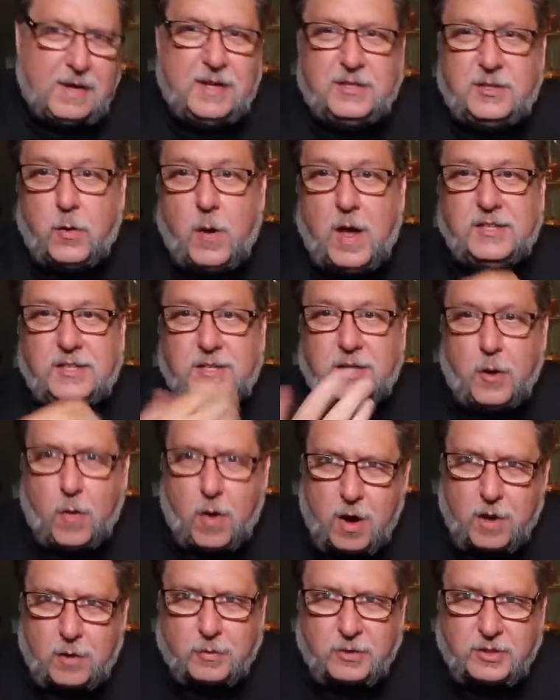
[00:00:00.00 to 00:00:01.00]
So as you know,
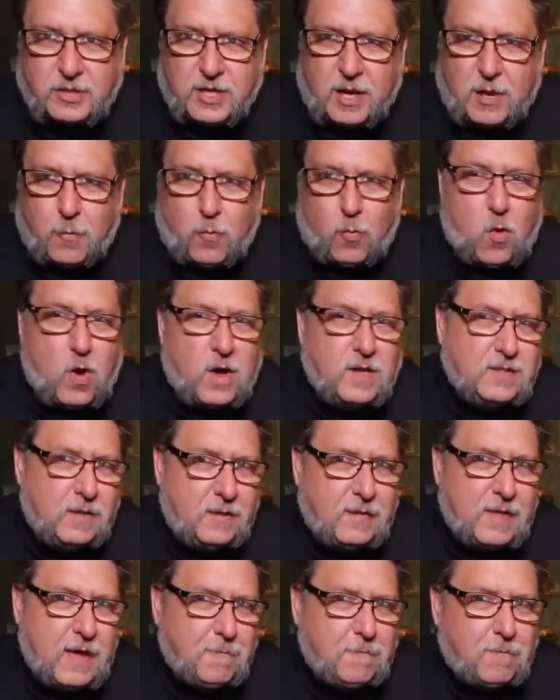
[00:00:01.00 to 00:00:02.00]
Aquashella
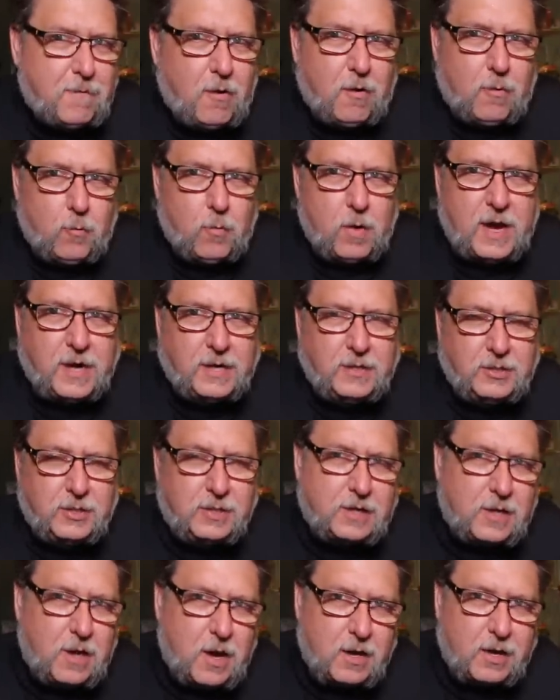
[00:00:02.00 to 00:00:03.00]
wasn't that far away.
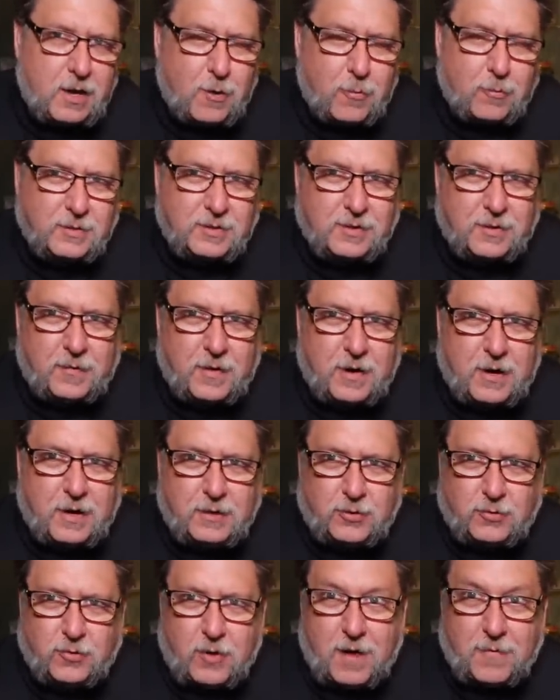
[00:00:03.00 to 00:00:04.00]
Chicago was a
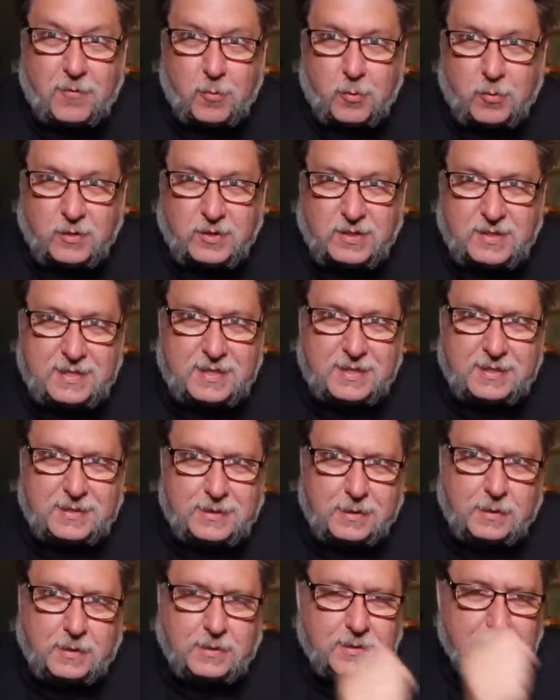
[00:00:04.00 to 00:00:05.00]
very drivable
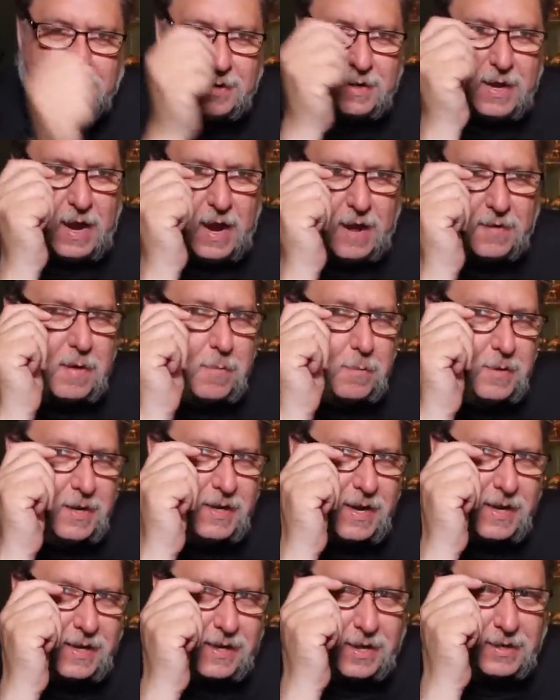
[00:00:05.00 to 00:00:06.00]
distance, and that
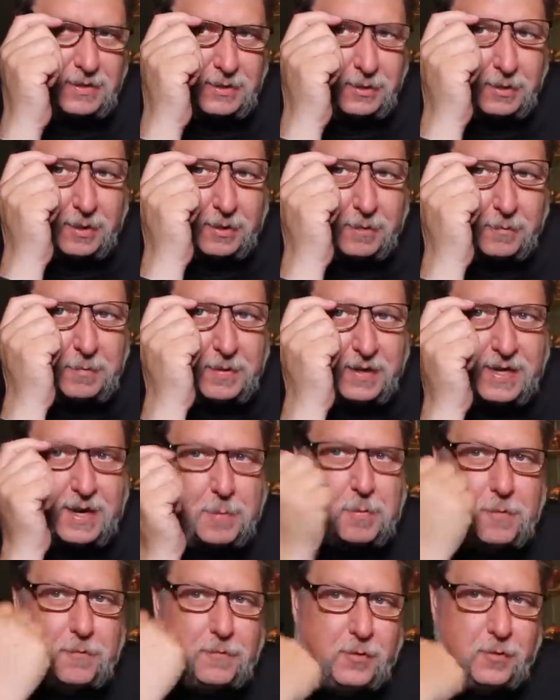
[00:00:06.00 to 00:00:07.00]
meant I got to pick
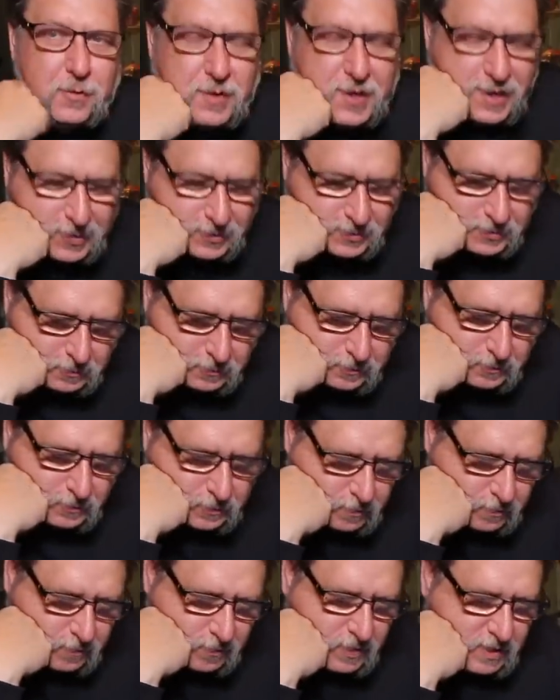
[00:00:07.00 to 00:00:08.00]
up a few things.
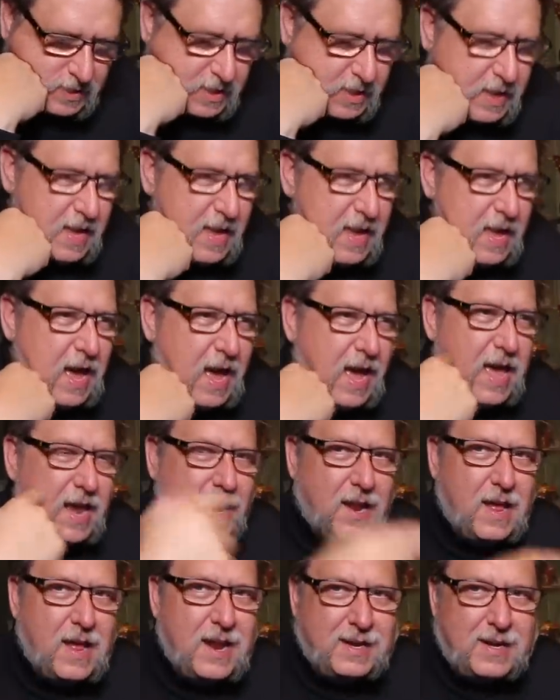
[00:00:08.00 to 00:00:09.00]
I had
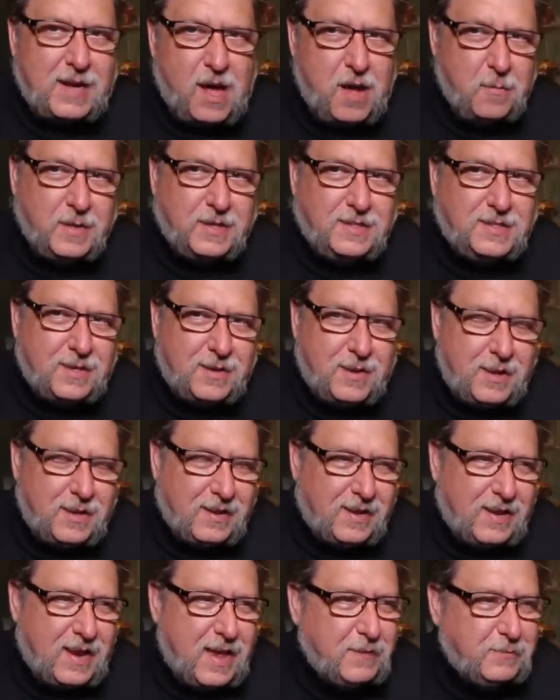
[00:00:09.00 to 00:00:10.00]
a lot of comments in
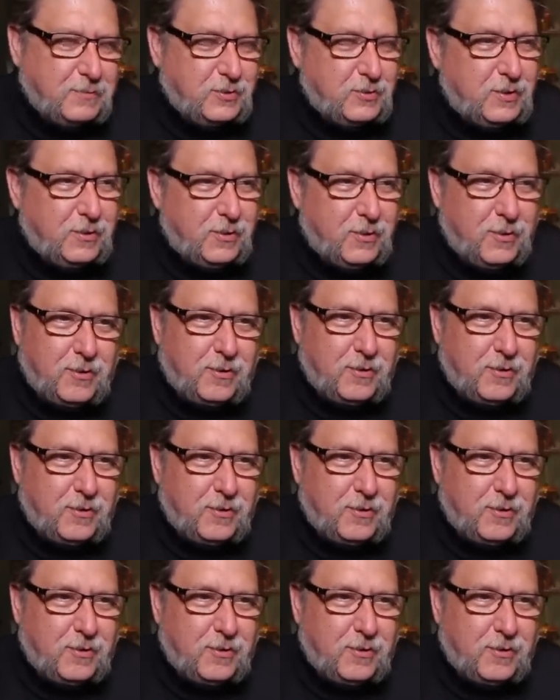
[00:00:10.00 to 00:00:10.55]
the live stream.